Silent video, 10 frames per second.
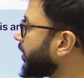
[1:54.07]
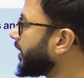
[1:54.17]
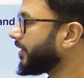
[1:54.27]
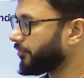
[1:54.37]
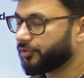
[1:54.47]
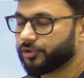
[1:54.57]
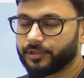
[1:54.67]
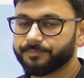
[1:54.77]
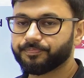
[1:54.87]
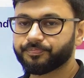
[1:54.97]
deficit.
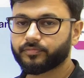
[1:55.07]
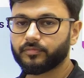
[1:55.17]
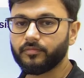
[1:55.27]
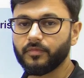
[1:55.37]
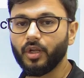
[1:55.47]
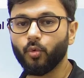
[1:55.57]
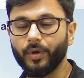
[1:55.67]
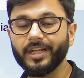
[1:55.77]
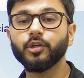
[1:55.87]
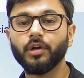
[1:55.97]
When
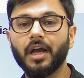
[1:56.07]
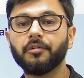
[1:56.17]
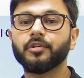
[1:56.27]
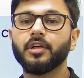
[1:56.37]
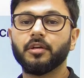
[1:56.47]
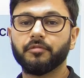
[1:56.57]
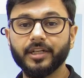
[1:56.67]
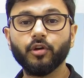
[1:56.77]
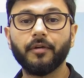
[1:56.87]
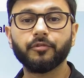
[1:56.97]
you have
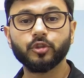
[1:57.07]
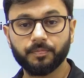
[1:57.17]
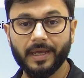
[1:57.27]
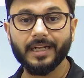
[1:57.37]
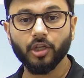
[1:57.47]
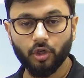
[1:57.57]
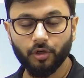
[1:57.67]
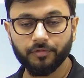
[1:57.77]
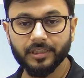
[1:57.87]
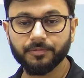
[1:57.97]
to spend a lot of
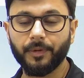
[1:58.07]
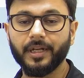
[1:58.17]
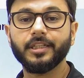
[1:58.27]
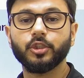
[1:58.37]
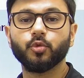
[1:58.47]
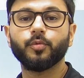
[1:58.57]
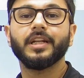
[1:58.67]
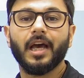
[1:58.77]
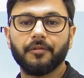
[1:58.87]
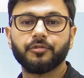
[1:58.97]
this money, you will
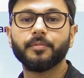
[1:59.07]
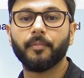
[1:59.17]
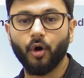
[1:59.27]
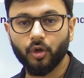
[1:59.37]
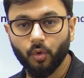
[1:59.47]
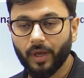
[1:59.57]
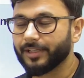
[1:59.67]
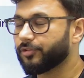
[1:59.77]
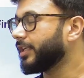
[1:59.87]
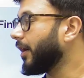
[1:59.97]
have to borrow as
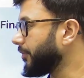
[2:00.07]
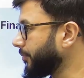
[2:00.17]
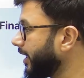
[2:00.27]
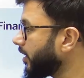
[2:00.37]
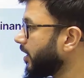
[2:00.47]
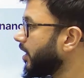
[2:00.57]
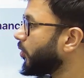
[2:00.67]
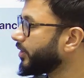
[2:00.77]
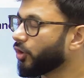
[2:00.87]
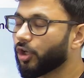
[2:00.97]
the government, which
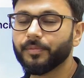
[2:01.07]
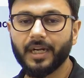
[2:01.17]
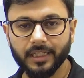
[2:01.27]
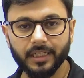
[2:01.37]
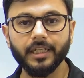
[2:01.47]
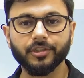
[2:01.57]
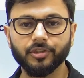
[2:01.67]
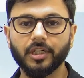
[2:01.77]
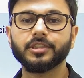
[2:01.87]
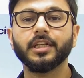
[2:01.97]
automatically
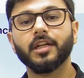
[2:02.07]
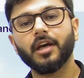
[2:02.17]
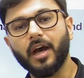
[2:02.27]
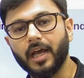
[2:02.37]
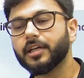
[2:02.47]
results in higher